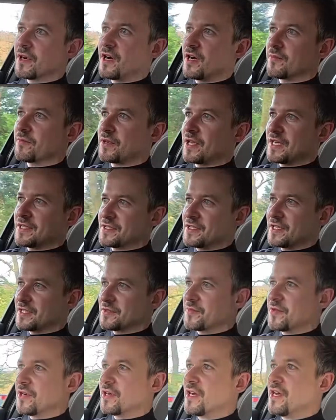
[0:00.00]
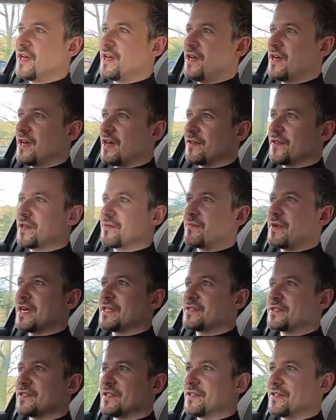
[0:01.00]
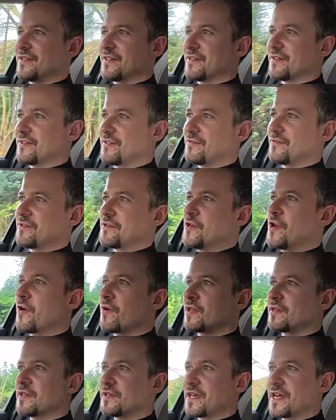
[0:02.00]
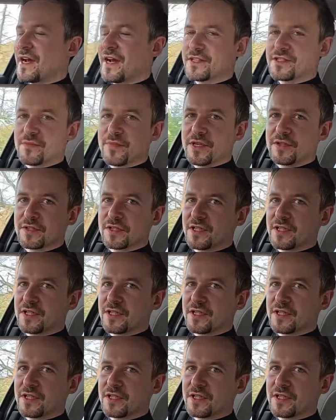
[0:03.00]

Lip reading: hard plastics, but I think Mazda, knowing that they had to build